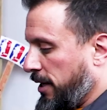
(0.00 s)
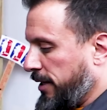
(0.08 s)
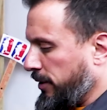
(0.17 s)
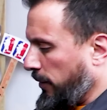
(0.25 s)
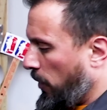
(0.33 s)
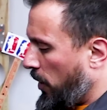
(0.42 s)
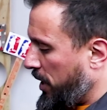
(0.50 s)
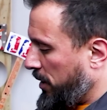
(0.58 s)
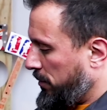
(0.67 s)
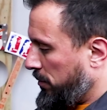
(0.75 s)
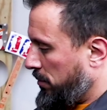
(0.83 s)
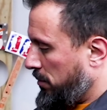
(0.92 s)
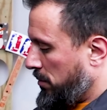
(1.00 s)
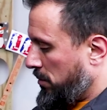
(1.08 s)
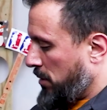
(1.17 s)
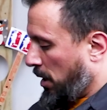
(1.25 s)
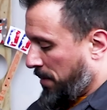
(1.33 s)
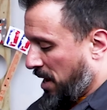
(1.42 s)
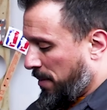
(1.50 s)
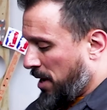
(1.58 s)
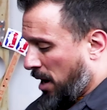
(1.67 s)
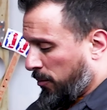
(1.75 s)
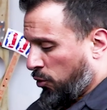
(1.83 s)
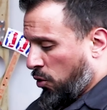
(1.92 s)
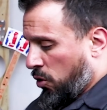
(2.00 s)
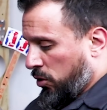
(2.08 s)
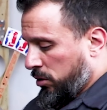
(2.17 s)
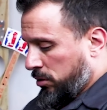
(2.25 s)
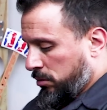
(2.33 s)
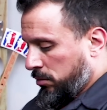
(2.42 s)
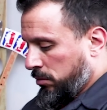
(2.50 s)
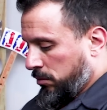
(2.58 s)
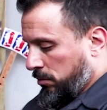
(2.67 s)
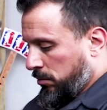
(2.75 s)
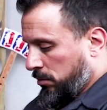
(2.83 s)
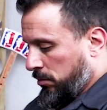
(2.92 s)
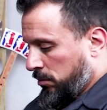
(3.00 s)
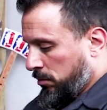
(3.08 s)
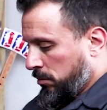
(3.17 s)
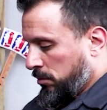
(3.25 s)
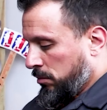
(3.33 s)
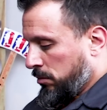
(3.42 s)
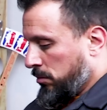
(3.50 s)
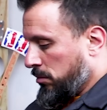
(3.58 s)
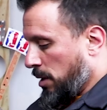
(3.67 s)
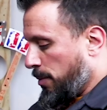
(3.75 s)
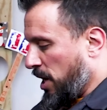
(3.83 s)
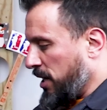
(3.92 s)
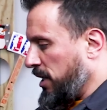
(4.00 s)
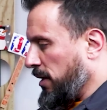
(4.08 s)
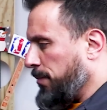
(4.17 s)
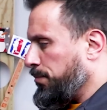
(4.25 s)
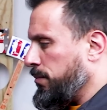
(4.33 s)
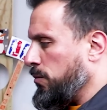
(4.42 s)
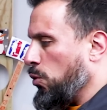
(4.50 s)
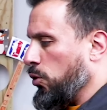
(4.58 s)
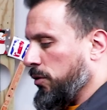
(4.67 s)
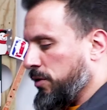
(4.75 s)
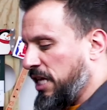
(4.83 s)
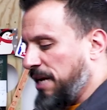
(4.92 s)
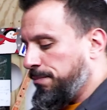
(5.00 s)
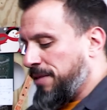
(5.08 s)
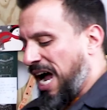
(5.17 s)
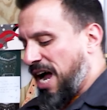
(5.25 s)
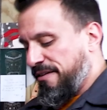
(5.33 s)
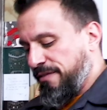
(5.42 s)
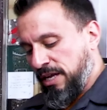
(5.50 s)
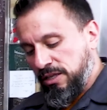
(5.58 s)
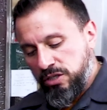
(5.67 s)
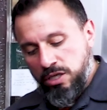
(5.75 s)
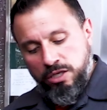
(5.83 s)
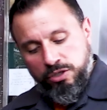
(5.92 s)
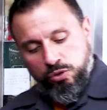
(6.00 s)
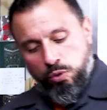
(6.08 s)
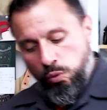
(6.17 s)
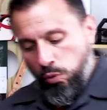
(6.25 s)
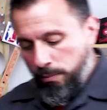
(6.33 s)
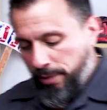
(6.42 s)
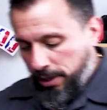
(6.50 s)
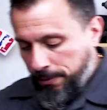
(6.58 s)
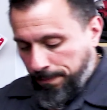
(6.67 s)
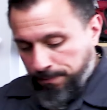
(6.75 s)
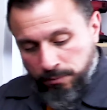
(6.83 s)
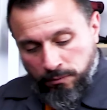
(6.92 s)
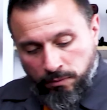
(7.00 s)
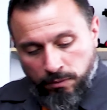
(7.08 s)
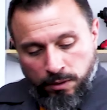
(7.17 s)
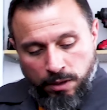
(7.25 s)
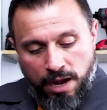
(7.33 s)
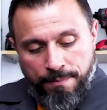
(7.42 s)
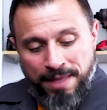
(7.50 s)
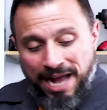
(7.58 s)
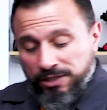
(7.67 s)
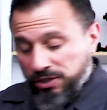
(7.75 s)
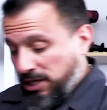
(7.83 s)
is a light. Now, maybe I'm wrong. Maybe I need a more deep dive into this tool, but I'm not